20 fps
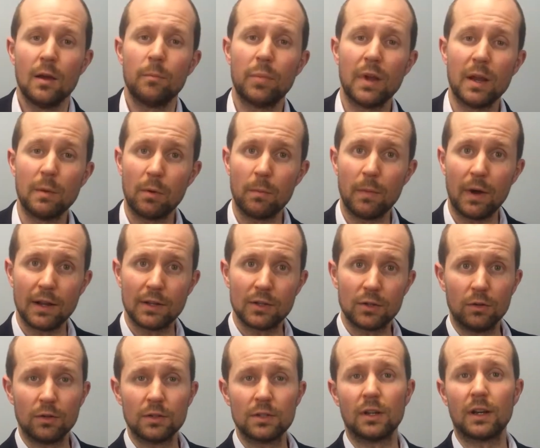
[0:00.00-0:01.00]
People might
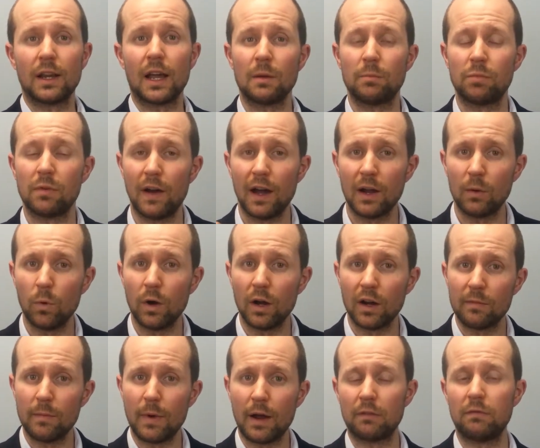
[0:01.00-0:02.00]
also kind of provide word
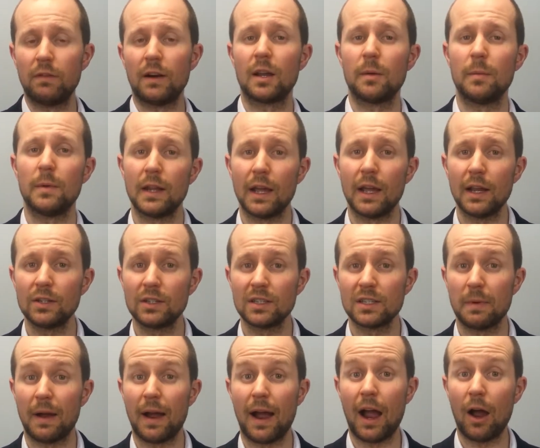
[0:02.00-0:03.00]
of mouth recommendations
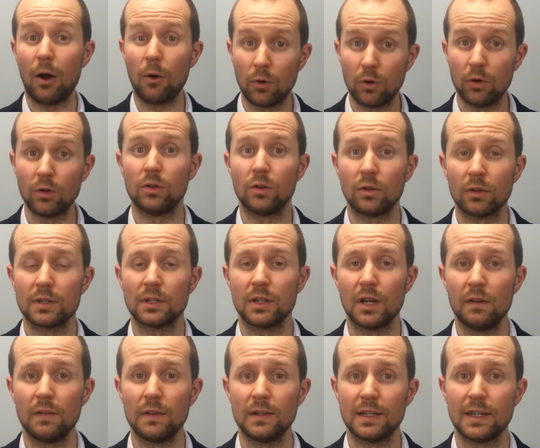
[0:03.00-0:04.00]
about how good your
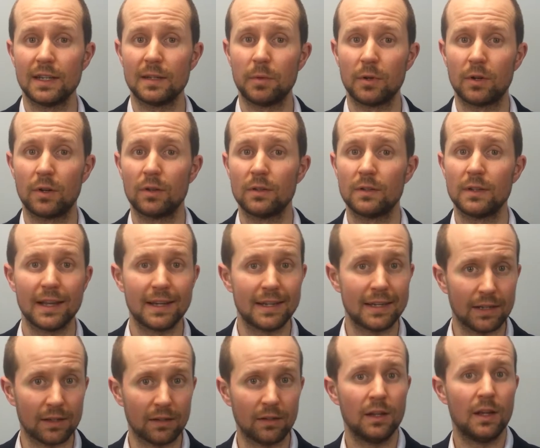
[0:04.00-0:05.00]
service is because they
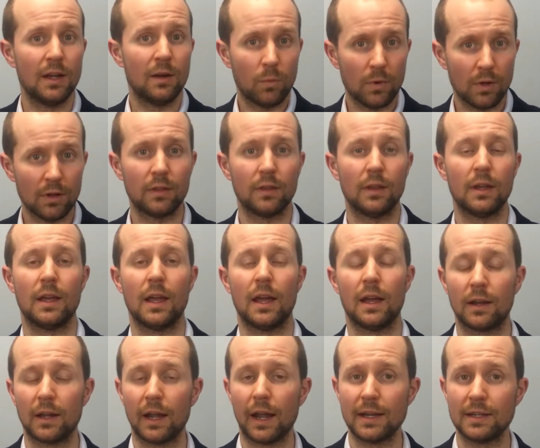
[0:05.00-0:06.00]
deal with
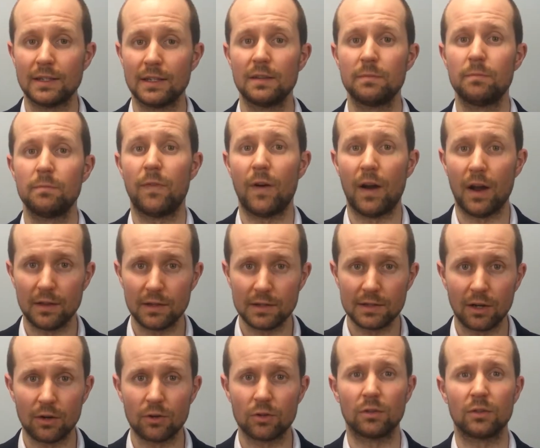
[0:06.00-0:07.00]
cases via the
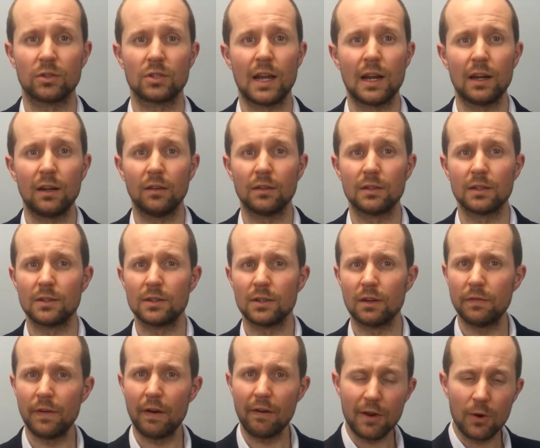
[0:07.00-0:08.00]
social channels. And so
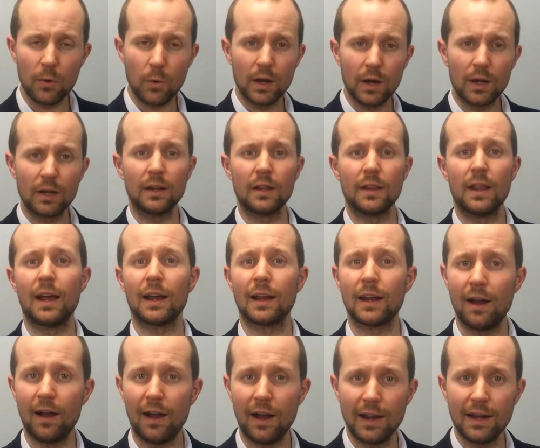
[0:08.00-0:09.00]
very quickly, that
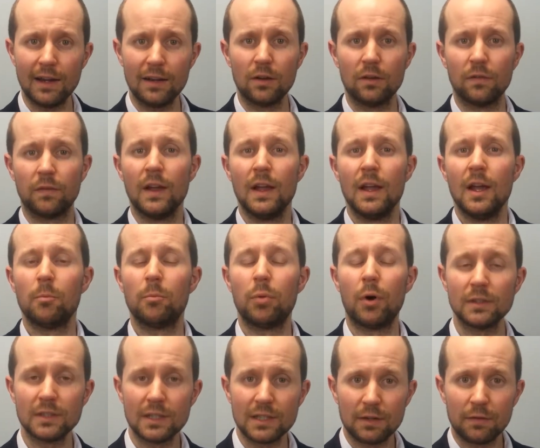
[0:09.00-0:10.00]
kind of
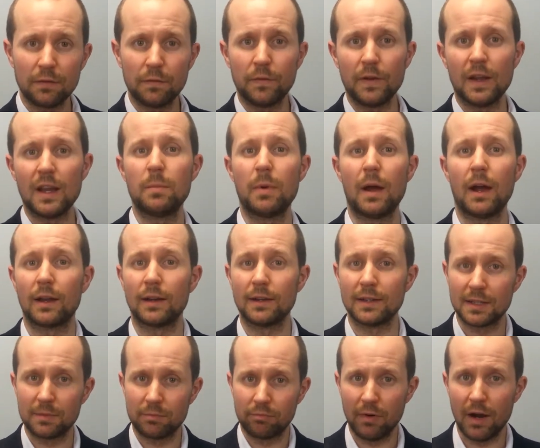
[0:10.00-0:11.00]
positive feedback can
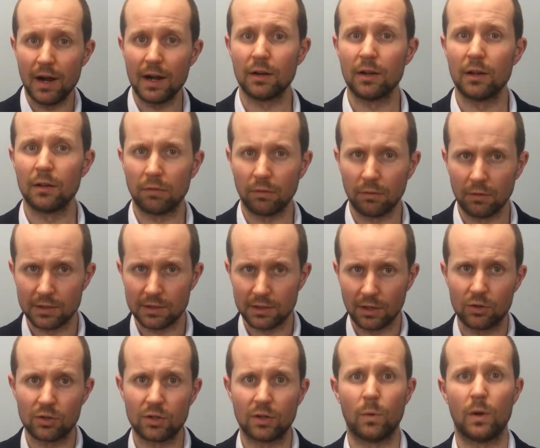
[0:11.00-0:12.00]
spread through the
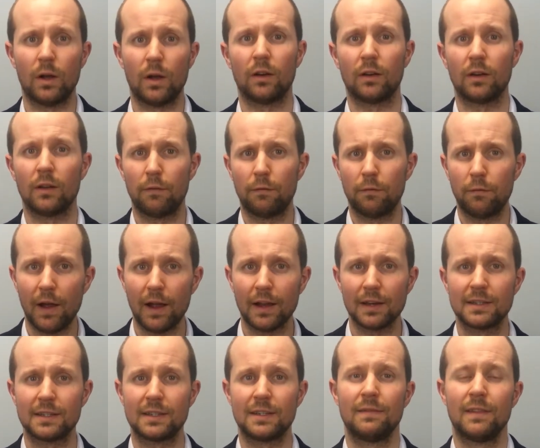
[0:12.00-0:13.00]
social world
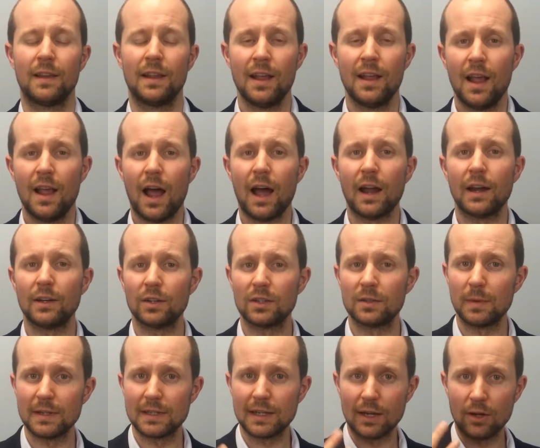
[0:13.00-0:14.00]
fast. And it
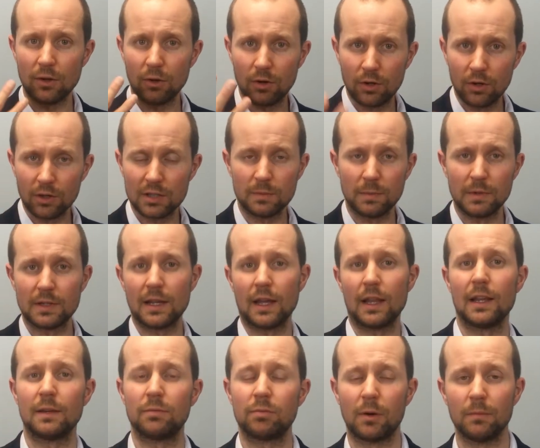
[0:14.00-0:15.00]
just means that your customers get
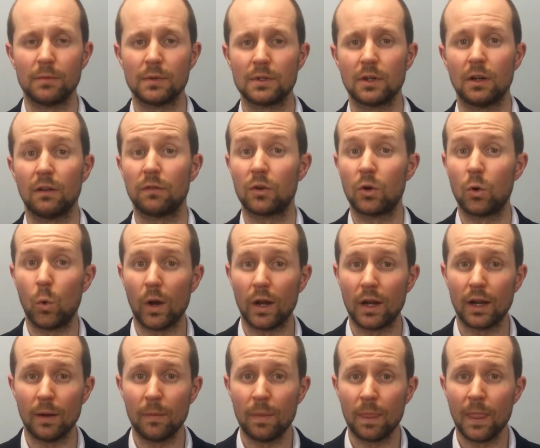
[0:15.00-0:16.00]
their problems solved
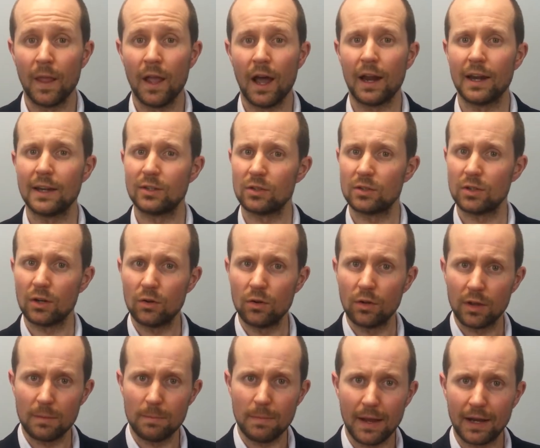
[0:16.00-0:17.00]
quicker. And it's just
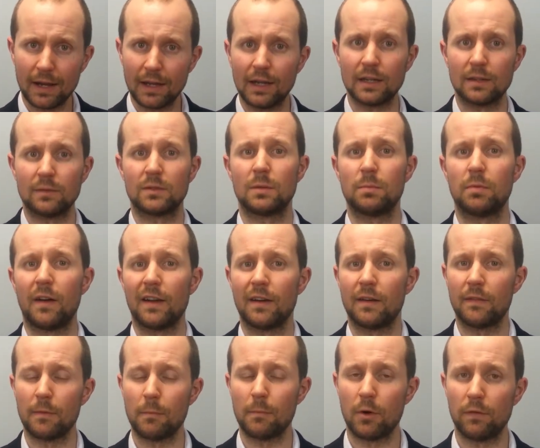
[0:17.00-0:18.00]
another mechanism to provide
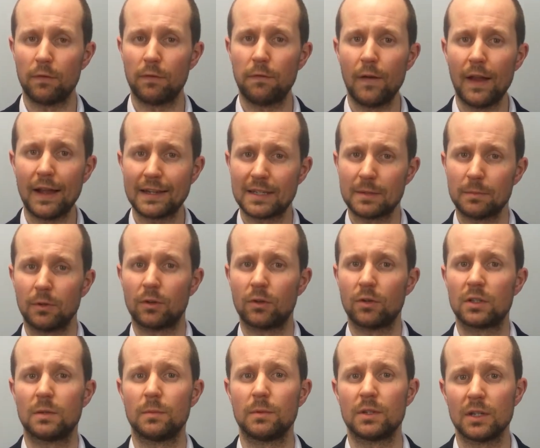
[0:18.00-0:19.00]
a more flexible
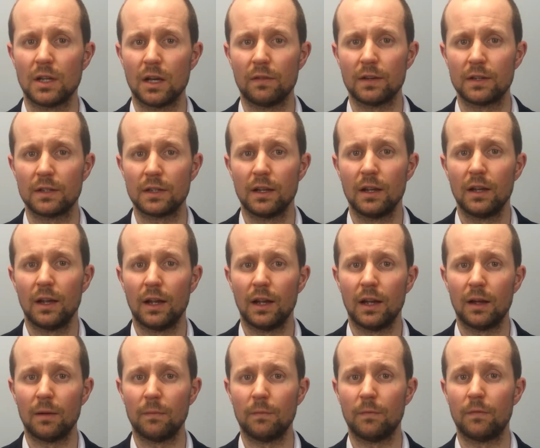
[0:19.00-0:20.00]
customer service
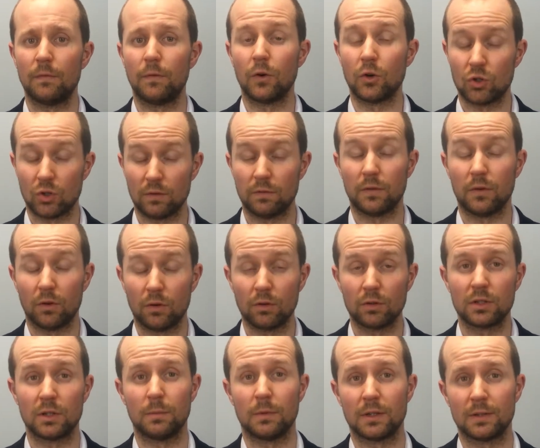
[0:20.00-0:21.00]
function for your
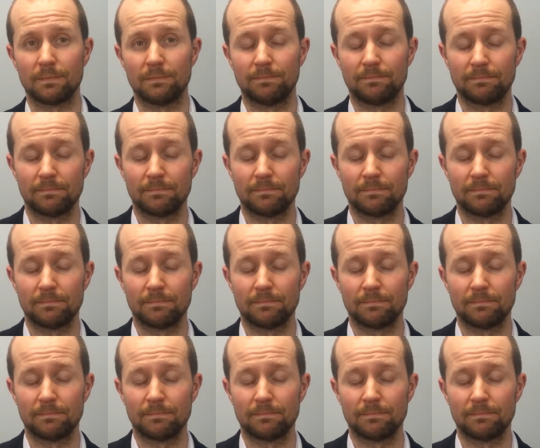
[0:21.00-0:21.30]
customers.